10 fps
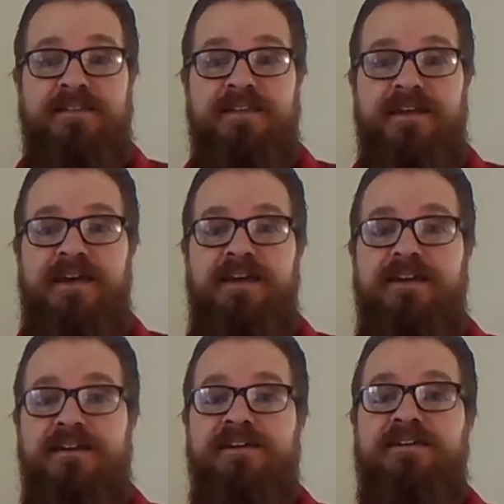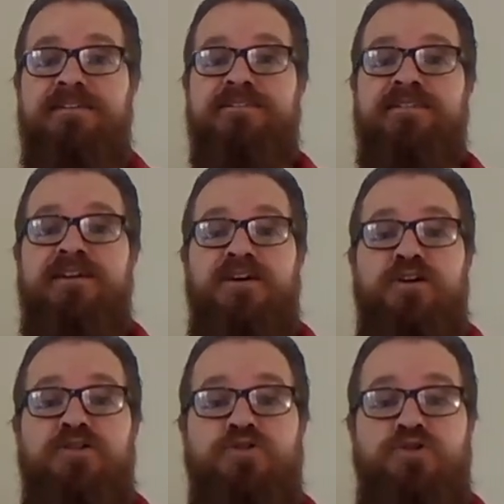Today is
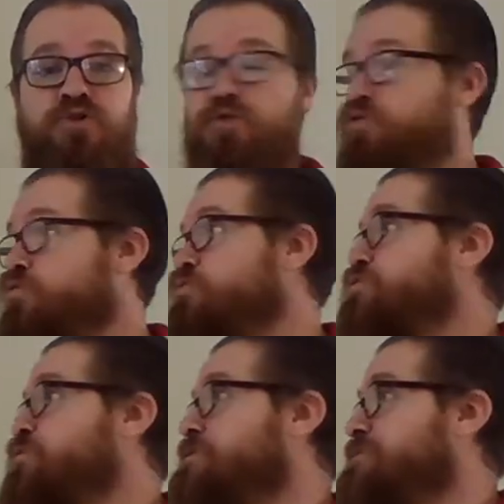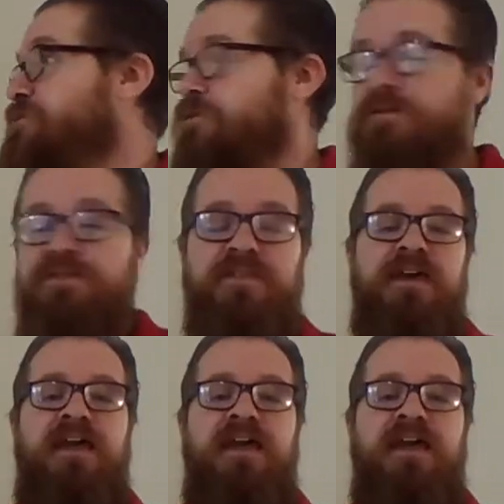June 24th,